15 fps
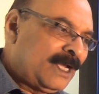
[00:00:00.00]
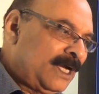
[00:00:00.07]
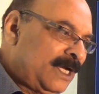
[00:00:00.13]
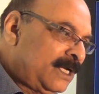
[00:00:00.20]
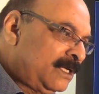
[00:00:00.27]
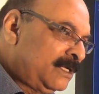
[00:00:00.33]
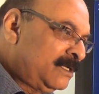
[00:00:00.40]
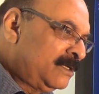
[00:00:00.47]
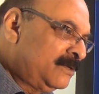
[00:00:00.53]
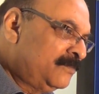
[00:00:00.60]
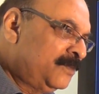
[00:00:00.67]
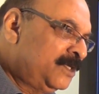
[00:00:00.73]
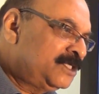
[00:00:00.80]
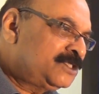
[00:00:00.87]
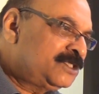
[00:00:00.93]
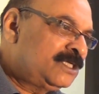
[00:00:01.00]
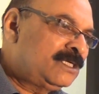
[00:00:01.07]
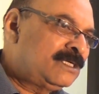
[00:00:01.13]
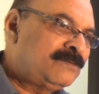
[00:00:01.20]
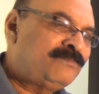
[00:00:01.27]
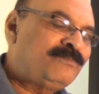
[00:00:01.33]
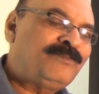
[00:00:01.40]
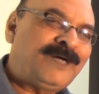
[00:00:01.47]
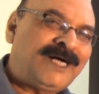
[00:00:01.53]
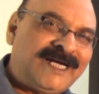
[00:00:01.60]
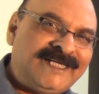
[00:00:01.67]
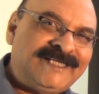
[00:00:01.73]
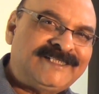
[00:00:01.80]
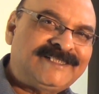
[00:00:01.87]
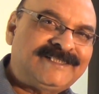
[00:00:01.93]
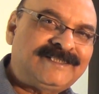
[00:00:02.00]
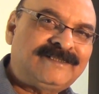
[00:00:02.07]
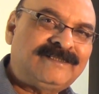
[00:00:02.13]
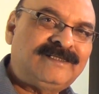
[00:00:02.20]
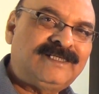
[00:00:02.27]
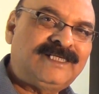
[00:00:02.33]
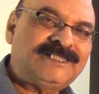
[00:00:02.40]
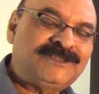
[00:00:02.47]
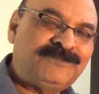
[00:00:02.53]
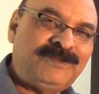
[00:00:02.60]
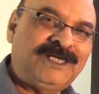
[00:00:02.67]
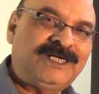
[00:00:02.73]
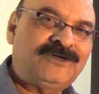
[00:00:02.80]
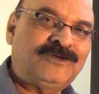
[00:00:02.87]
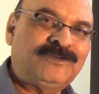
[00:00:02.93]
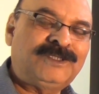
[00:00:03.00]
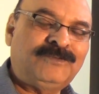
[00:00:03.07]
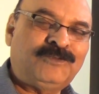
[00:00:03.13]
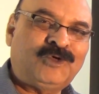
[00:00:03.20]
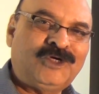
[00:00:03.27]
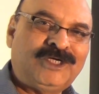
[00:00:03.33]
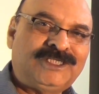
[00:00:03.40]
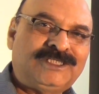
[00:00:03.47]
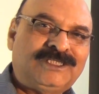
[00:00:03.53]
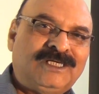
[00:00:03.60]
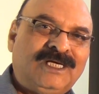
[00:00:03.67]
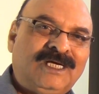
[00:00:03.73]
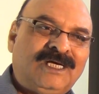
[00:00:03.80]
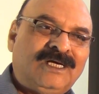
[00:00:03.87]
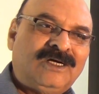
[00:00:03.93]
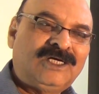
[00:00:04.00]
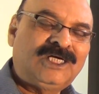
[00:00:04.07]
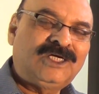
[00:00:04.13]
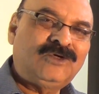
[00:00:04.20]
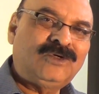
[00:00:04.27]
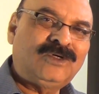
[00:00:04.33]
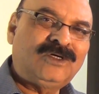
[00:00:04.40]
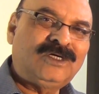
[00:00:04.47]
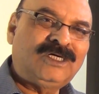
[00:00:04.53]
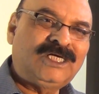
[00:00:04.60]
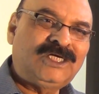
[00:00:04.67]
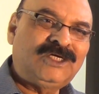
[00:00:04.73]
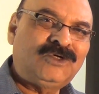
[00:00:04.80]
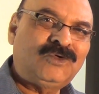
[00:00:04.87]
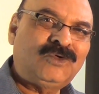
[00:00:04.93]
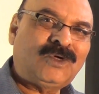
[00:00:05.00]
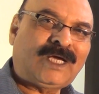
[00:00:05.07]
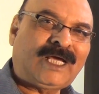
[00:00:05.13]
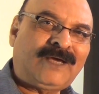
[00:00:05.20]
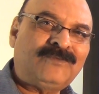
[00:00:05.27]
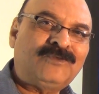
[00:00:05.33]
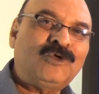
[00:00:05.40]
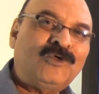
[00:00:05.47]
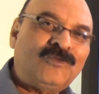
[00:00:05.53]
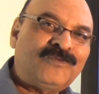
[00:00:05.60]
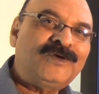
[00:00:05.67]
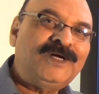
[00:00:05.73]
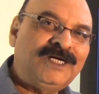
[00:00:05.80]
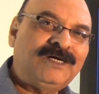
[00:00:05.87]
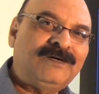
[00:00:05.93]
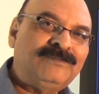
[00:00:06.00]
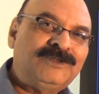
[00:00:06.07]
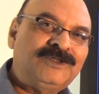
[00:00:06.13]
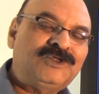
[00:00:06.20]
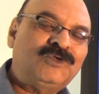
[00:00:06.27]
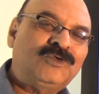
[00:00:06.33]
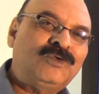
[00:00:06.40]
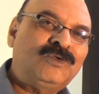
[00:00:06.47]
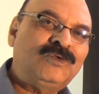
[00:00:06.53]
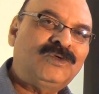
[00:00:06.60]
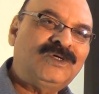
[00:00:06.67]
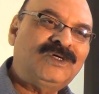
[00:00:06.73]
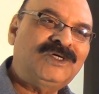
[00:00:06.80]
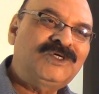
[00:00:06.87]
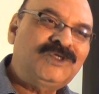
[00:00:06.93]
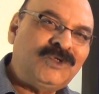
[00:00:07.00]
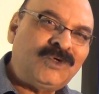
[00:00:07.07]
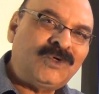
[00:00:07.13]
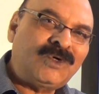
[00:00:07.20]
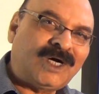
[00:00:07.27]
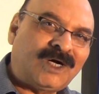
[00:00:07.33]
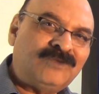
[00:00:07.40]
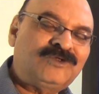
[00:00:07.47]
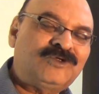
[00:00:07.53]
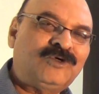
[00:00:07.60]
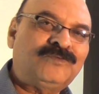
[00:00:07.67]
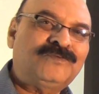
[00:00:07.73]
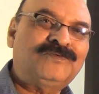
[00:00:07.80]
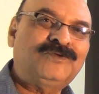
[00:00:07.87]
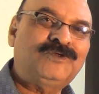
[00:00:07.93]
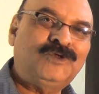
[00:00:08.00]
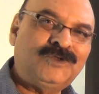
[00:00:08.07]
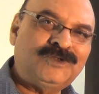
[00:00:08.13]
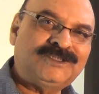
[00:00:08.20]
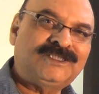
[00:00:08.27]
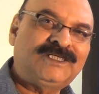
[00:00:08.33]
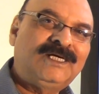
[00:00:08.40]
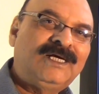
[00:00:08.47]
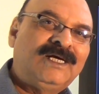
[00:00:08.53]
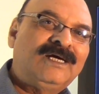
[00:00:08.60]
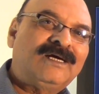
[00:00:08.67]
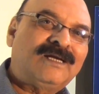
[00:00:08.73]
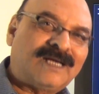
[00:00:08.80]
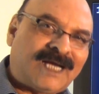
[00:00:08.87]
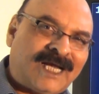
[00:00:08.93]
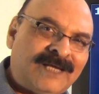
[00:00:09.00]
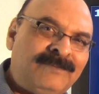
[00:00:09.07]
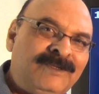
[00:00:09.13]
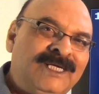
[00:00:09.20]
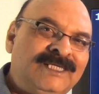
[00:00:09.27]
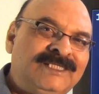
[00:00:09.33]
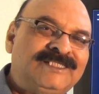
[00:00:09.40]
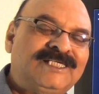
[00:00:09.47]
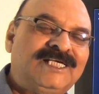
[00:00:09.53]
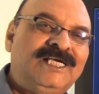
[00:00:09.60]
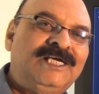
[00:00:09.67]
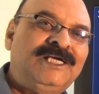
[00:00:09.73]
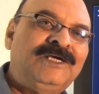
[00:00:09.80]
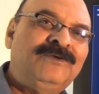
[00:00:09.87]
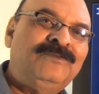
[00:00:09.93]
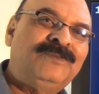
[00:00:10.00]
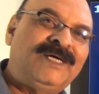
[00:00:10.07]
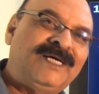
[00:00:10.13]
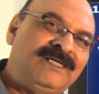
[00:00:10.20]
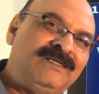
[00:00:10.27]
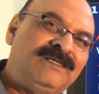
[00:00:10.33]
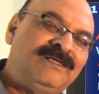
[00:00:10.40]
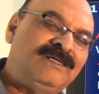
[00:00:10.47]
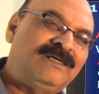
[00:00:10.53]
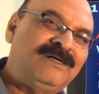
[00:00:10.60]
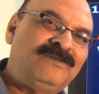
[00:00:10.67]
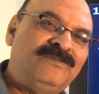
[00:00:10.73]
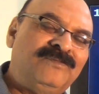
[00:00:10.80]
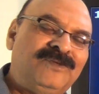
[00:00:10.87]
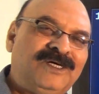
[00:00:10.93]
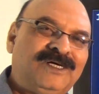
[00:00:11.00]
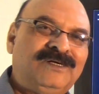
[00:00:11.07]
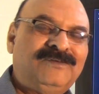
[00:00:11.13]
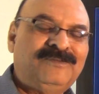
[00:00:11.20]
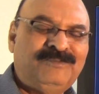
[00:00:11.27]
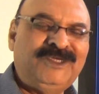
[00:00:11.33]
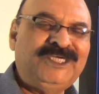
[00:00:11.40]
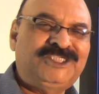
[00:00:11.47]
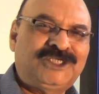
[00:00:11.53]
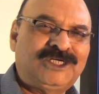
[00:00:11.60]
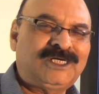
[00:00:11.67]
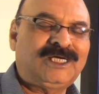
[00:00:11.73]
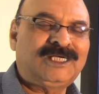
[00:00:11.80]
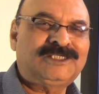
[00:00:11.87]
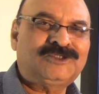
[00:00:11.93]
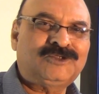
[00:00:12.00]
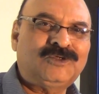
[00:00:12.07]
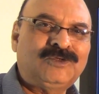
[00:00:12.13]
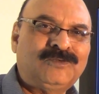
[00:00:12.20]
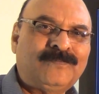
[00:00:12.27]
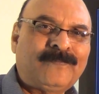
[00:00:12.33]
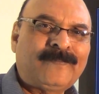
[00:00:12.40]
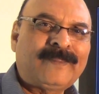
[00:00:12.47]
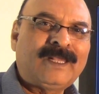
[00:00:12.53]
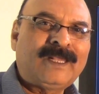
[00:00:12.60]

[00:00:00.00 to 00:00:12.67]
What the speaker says: And meter binds the spirit of the poet. You have no freedom to go out of those rhyming scheme and meter also.